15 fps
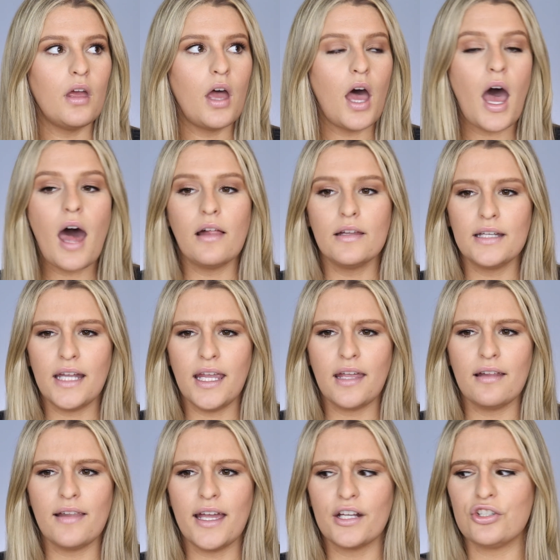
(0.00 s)
holiday
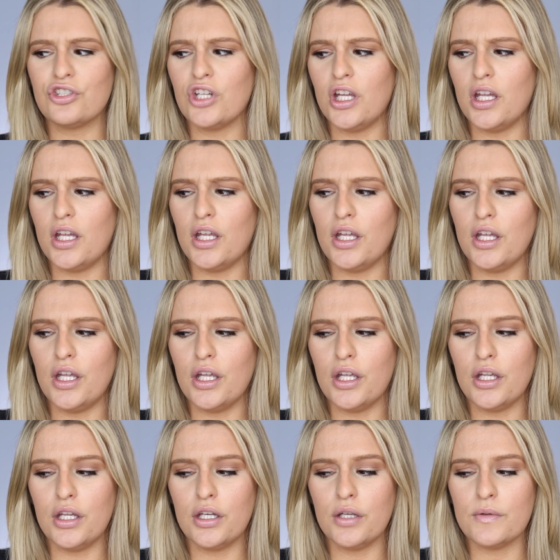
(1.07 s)
collection.
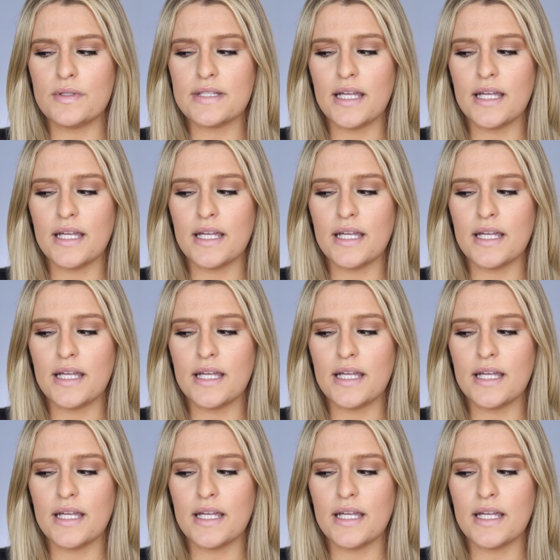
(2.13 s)
It was